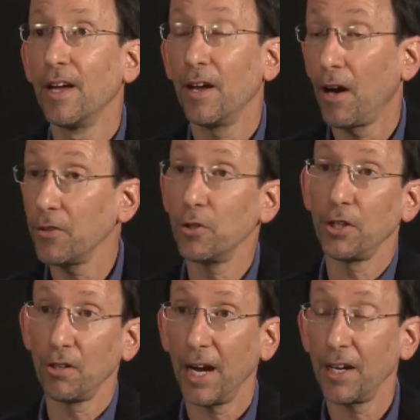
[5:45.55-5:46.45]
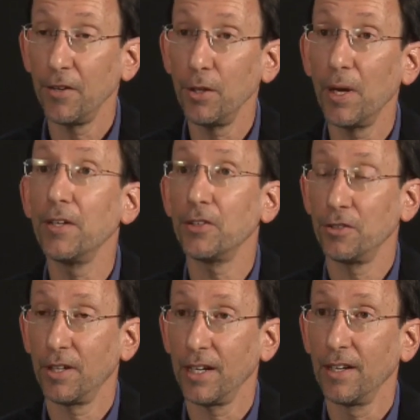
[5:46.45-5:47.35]
and also create a new
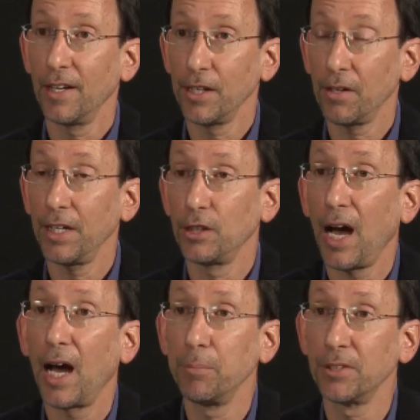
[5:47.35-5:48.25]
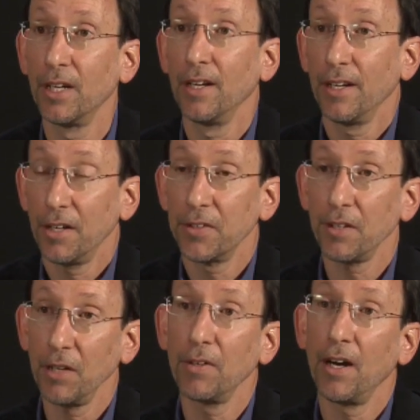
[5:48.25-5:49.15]
industry and create jobs here in the
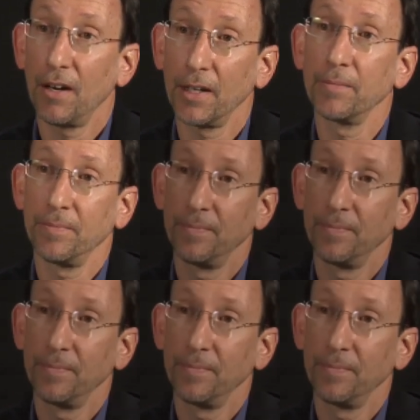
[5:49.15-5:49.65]
Cleveland area.